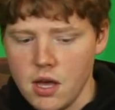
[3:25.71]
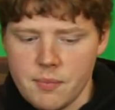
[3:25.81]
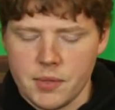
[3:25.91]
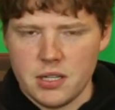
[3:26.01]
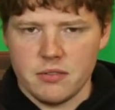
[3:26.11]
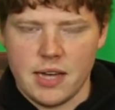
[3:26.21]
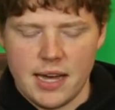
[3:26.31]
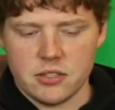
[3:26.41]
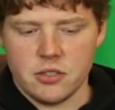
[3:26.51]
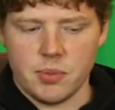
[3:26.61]
I'm going to
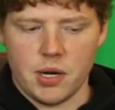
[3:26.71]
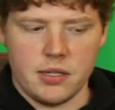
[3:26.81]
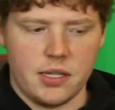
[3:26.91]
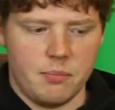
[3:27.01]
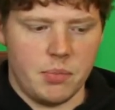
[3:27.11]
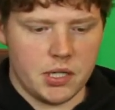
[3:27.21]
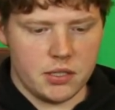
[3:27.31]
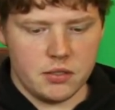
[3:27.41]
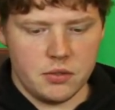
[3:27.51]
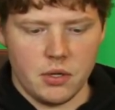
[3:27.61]
actually probably get a
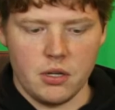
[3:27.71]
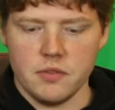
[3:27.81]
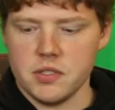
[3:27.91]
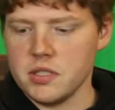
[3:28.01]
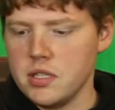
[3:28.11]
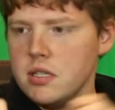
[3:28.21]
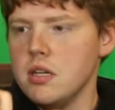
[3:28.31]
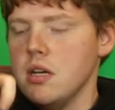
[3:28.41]
bucket to do all of this in.